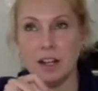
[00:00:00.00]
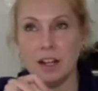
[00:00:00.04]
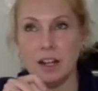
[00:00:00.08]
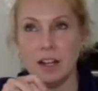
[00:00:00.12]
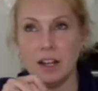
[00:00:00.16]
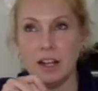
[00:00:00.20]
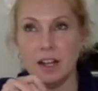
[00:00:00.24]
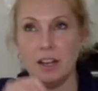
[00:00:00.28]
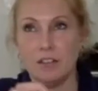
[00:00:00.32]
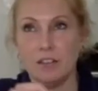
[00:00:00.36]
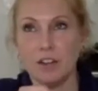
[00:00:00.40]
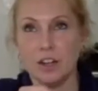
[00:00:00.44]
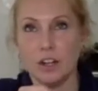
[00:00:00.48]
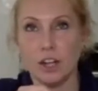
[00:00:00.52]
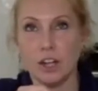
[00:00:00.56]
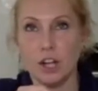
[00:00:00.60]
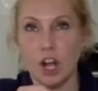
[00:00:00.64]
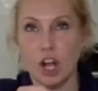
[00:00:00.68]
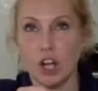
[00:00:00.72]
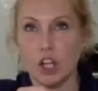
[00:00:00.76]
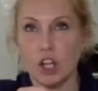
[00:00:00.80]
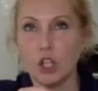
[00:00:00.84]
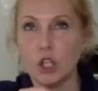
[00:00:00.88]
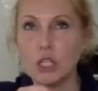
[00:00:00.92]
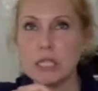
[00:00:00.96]
I love
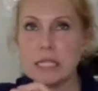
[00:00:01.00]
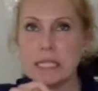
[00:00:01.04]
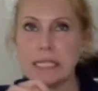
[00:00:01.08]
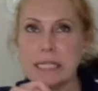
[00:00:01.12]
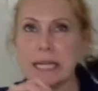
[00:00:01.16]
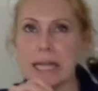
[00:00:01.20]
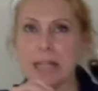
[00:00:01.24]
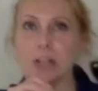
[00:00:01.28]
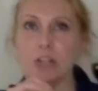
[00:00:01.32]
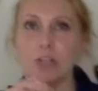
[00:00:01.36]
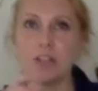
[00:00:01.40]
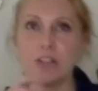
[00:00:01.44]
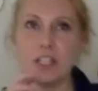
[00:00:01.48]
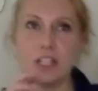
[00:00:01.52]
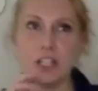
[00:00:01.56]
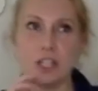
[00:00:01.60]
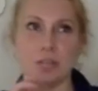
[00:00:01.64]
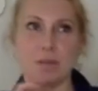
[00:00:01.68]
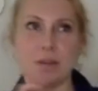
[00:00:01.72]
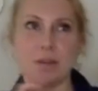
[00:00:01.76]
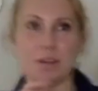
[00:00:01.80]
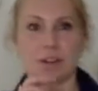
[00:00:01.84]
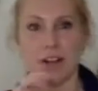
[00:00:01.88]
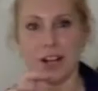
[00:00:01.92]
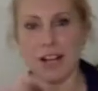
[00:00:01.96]
a good salvaged
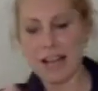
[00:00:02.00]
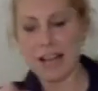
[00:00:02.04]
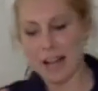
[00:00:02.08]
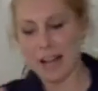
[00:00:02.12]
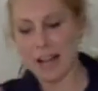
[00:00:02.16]
mirror.